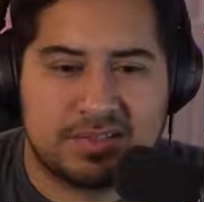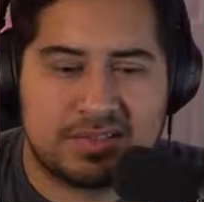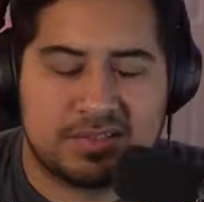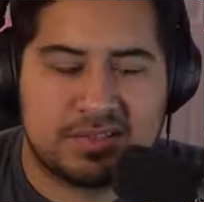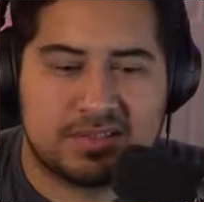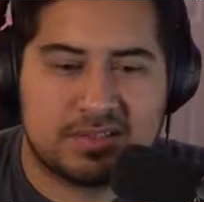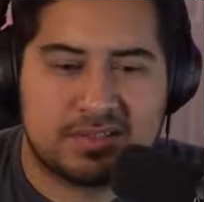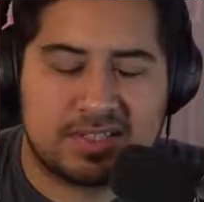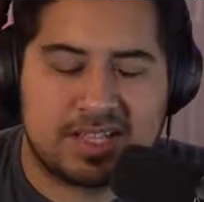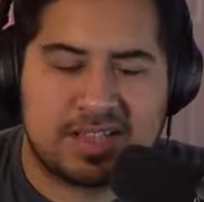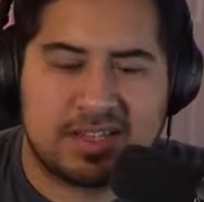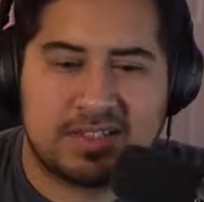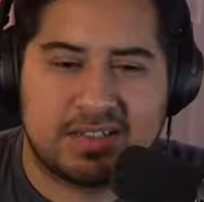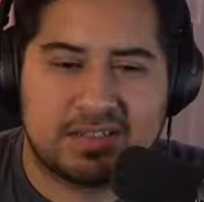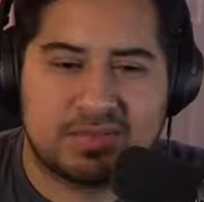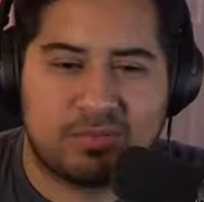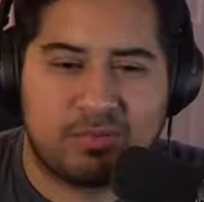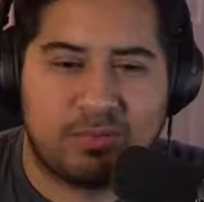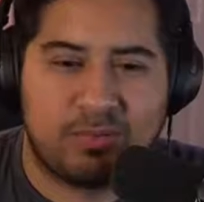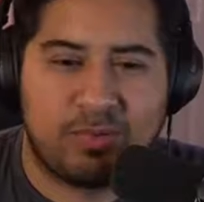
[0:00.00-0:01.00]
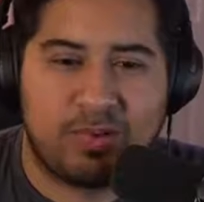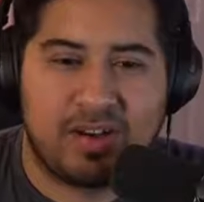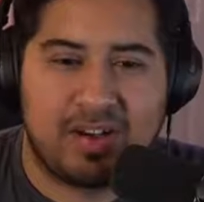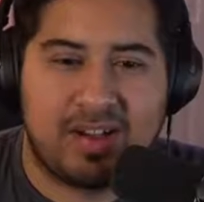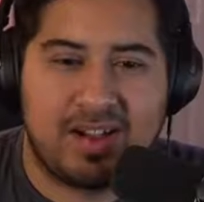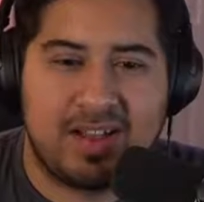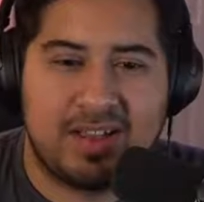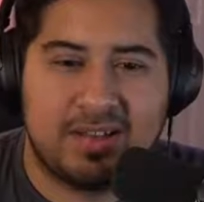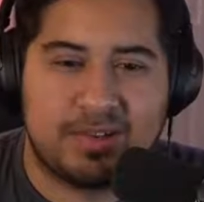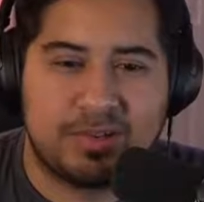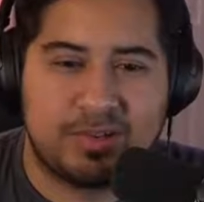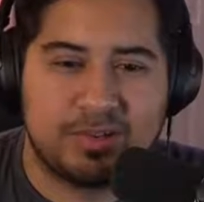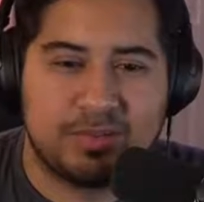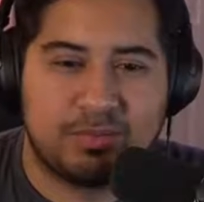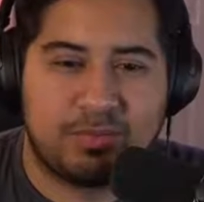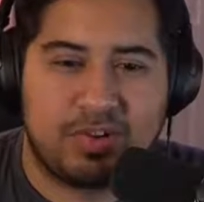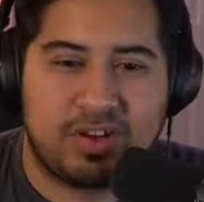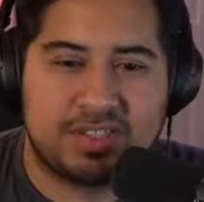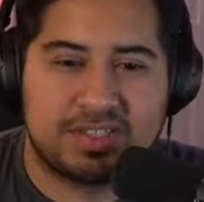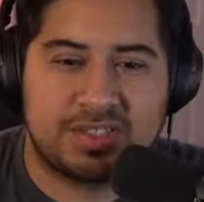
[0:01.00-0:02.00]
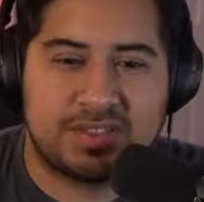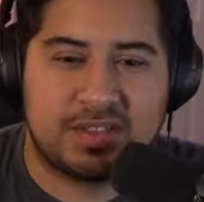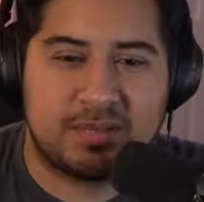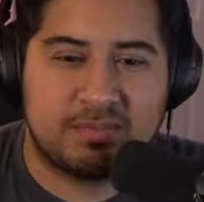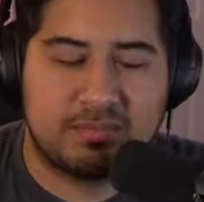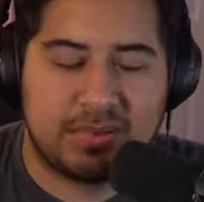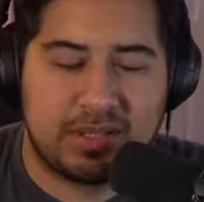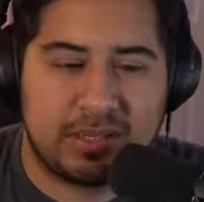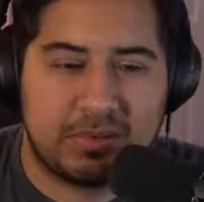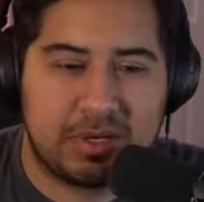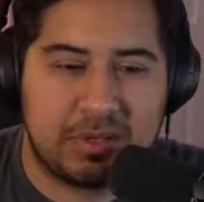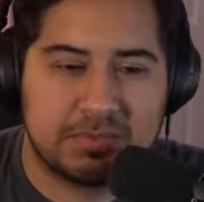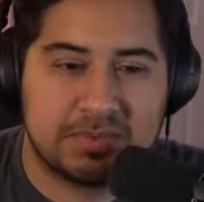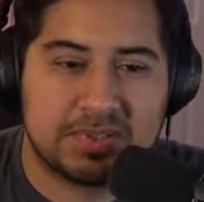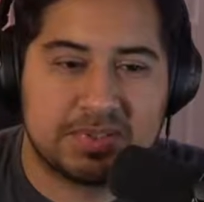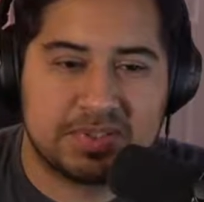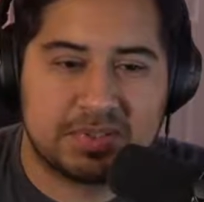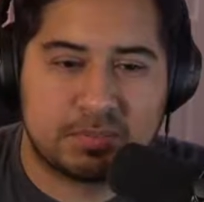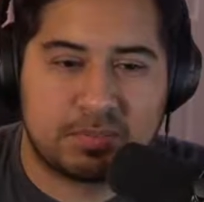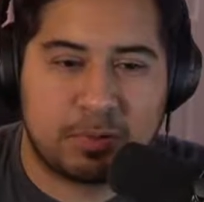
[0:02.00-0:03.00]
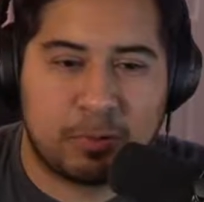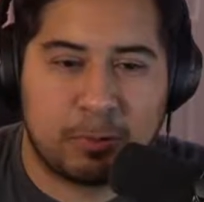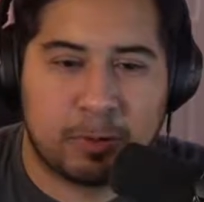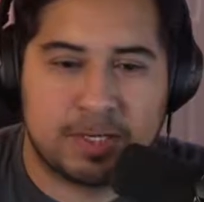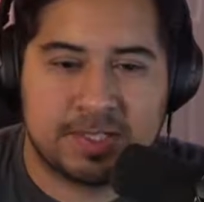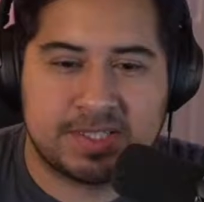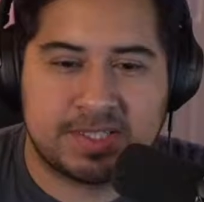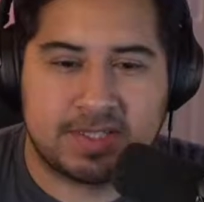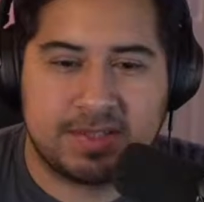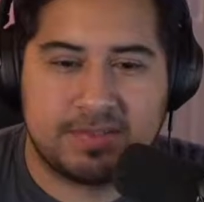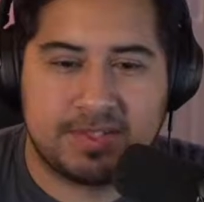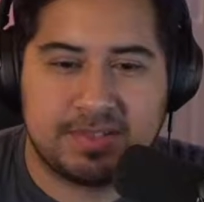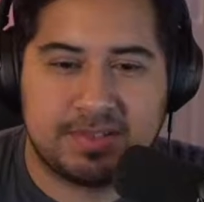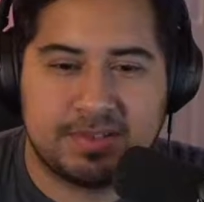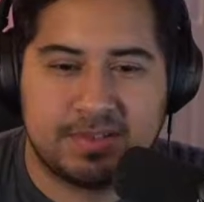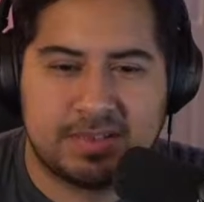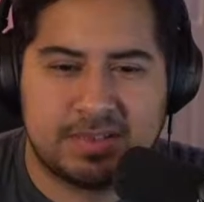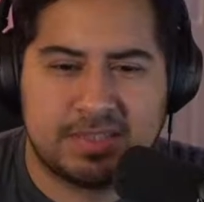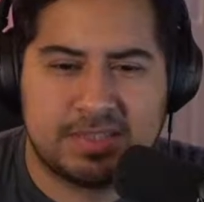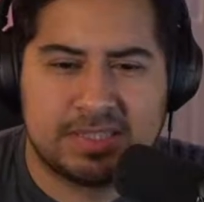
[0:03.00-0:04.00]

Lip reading: Dude, that is wild watching them blow up the supports and everything.